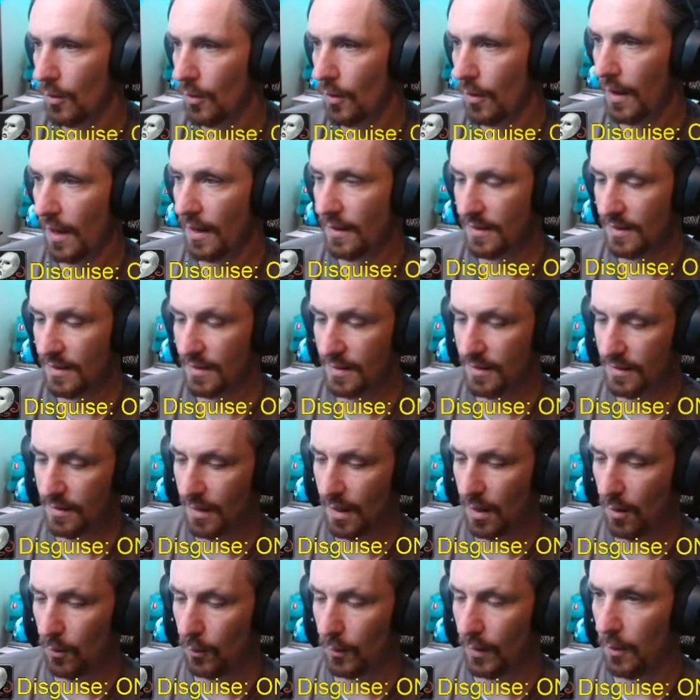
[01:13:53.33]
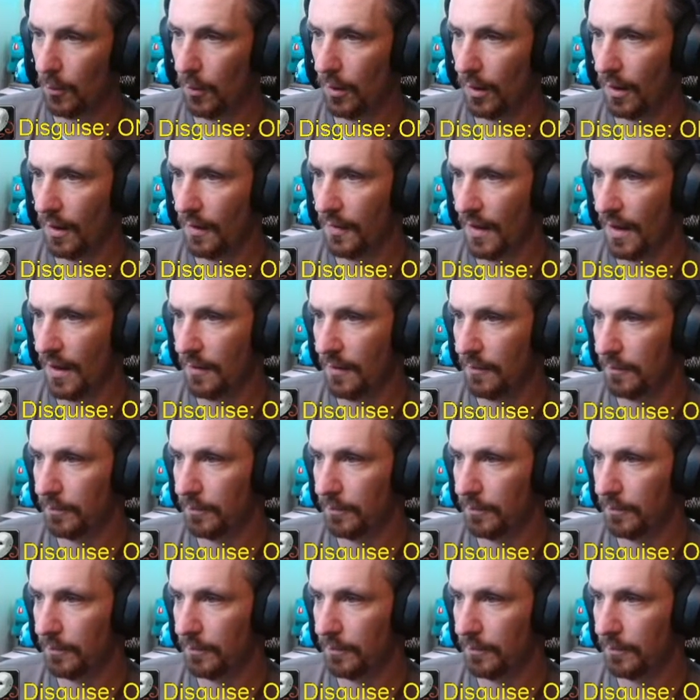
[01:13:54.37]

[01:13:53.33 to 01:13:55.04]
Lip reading: That's not where I wanted that.